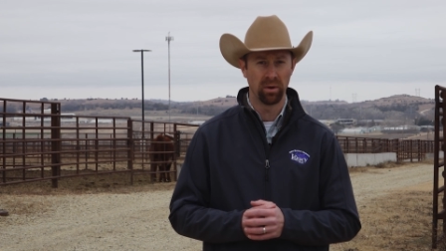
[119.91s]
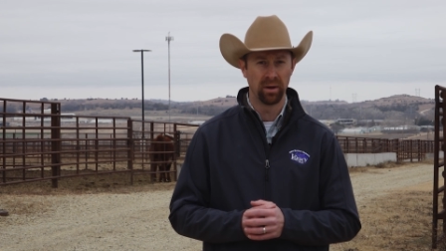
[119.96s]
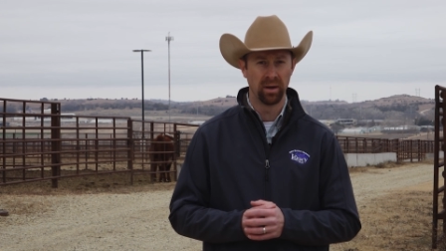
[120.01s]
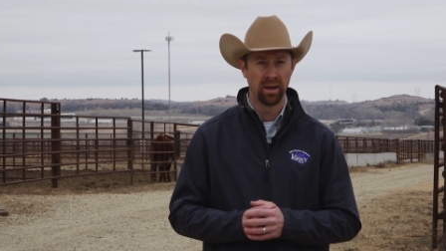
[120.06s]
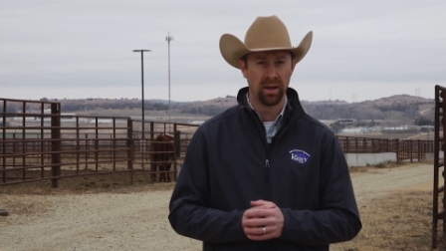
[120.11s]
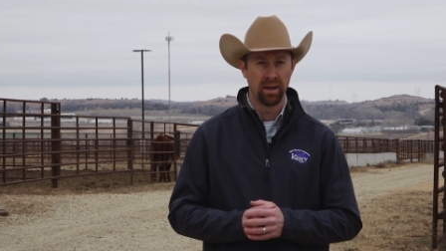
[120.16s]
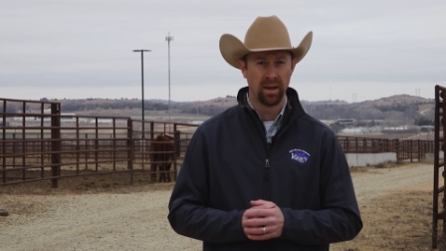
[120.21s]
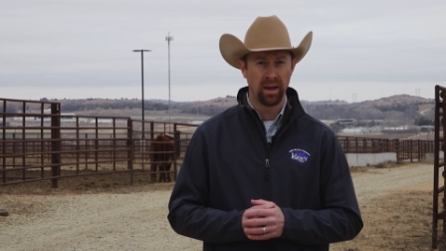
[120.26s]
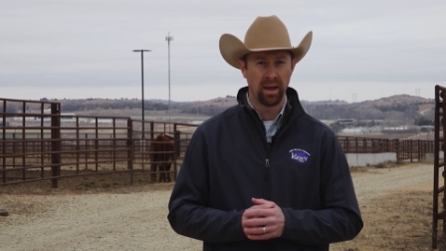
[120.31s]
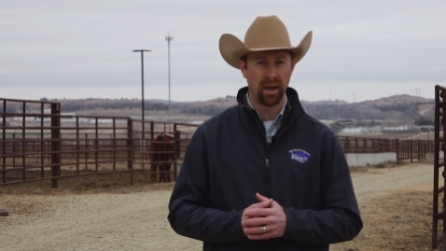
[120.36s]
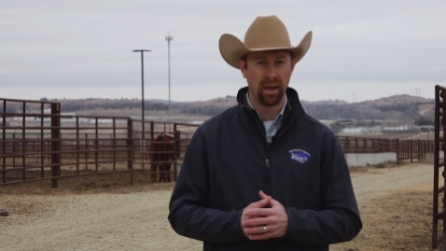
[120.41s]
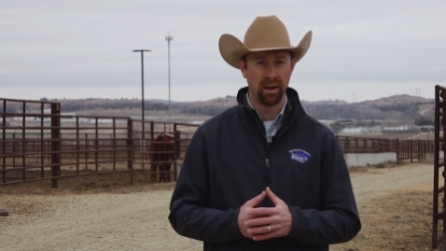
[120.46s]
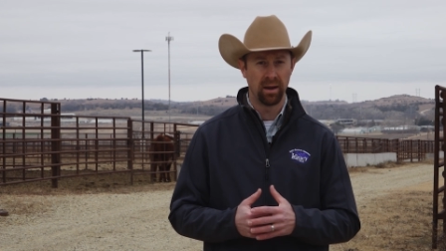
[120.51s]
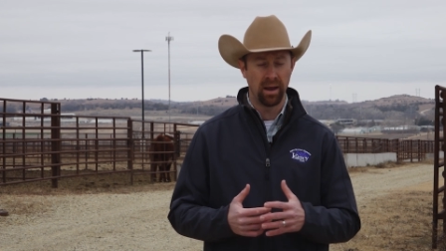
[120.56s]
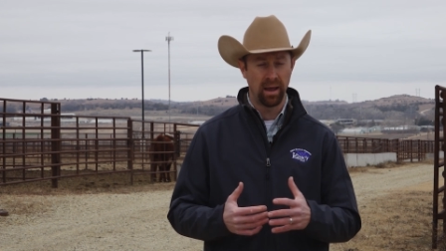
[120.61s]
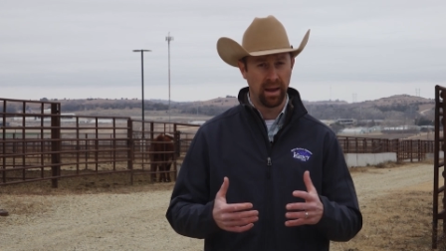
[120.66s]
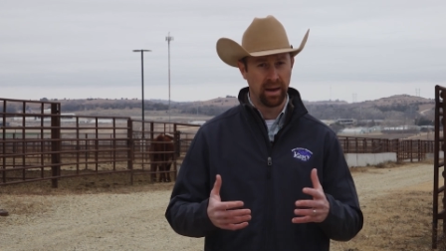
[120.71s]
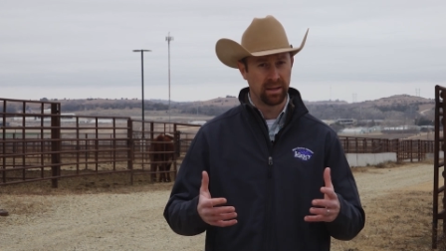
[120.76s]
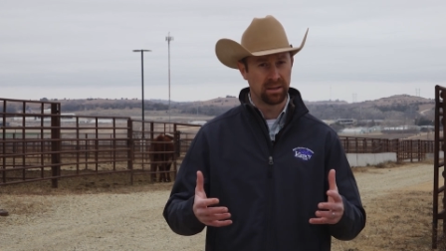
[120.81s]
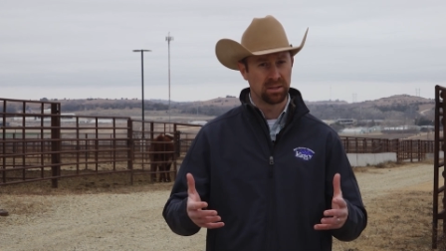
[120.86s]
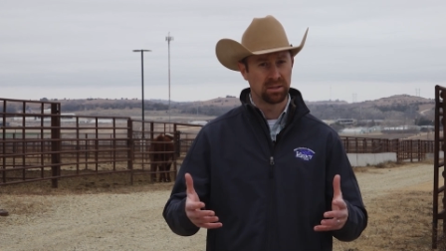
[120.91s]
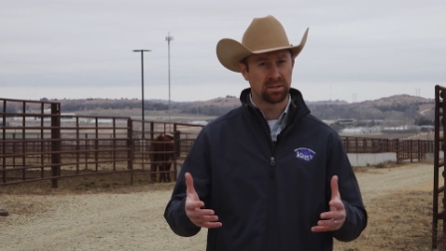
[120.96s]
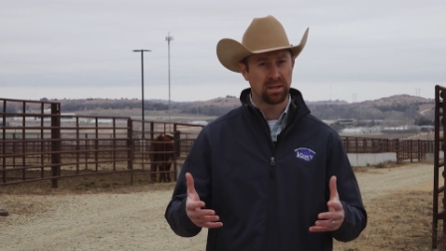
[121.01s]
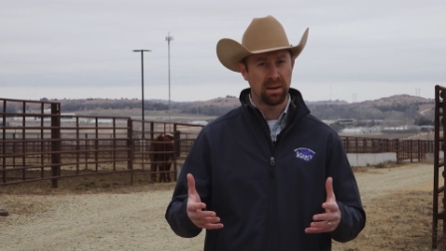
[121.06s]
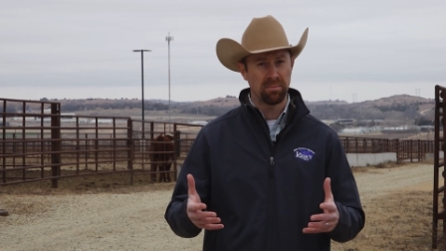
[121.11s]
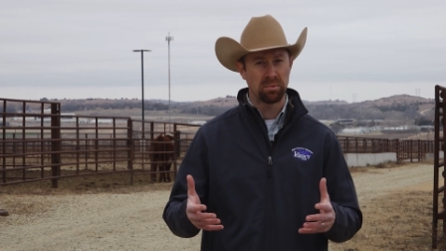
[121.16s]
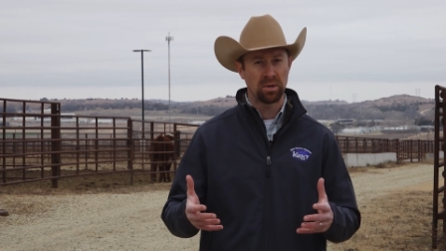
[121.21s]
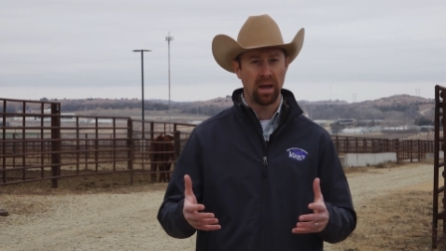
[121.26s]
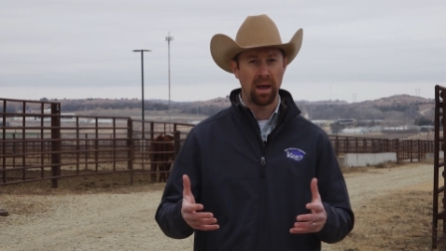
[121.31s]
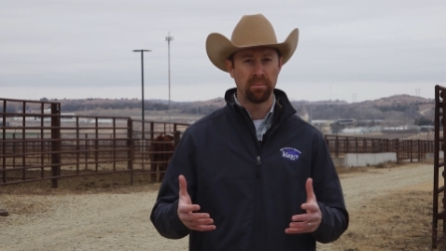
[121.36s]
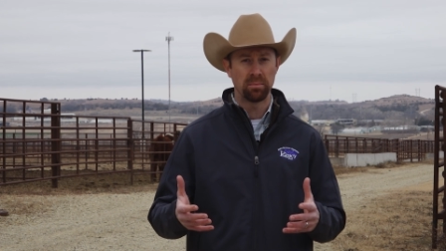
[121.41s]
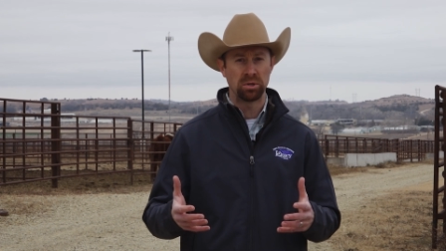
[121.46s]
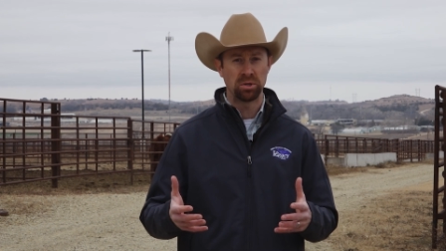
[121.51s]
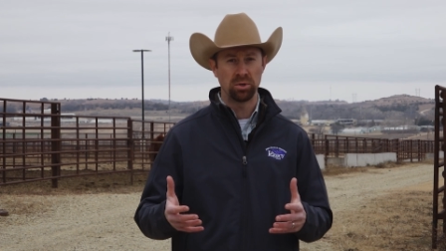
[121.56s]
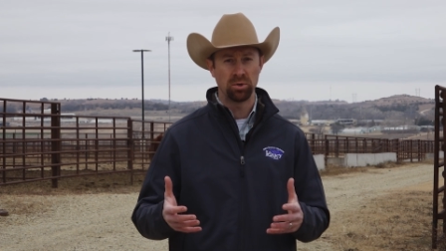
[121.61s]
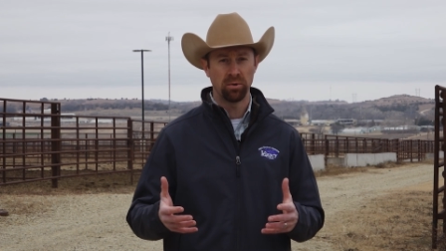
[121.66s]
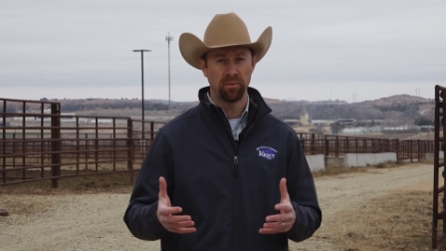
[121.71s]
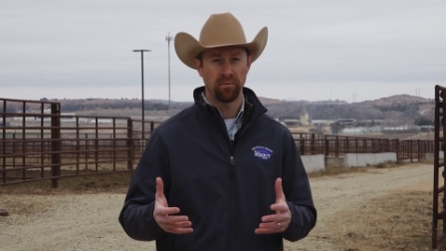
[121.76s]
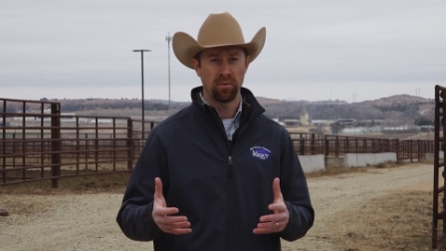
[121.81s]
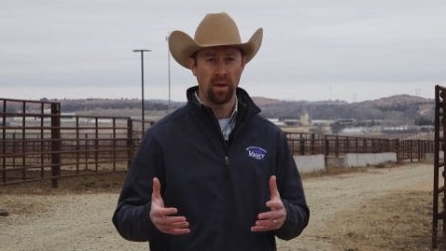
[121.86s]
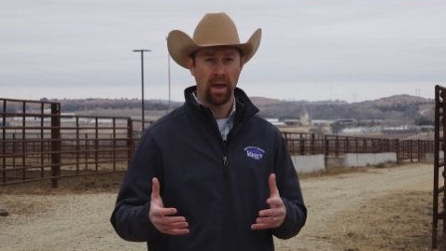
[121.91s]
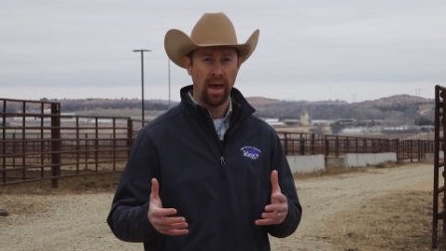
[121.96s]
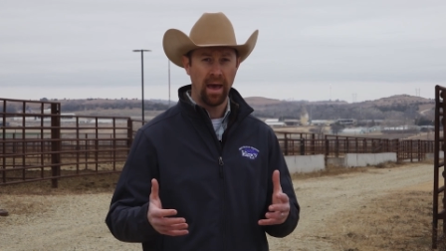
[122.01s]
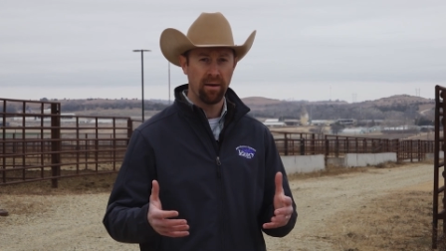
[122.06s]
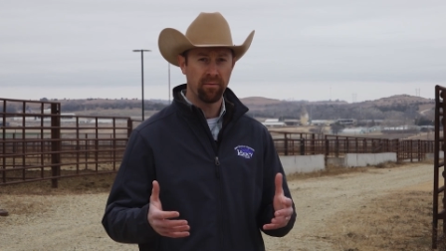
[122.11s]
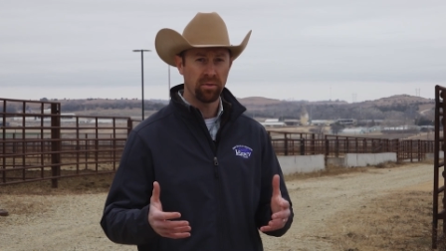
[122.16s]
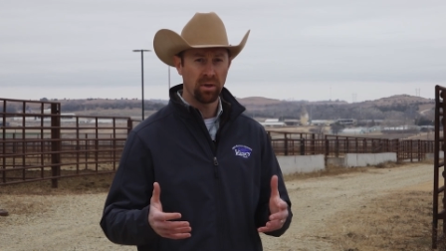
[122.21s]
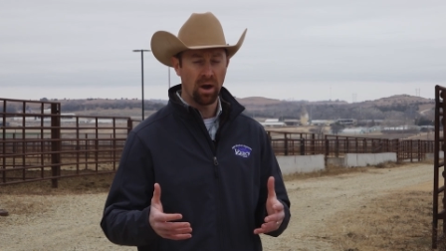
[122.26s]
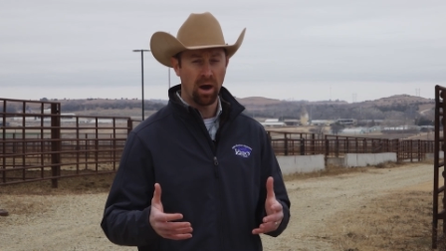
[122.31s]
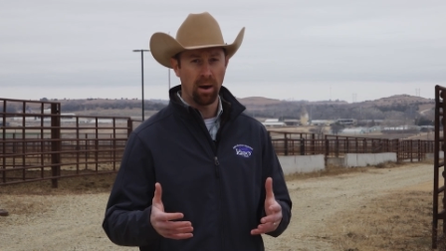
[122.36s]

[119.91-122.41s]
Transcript: And, and, and at the same time too, if you have the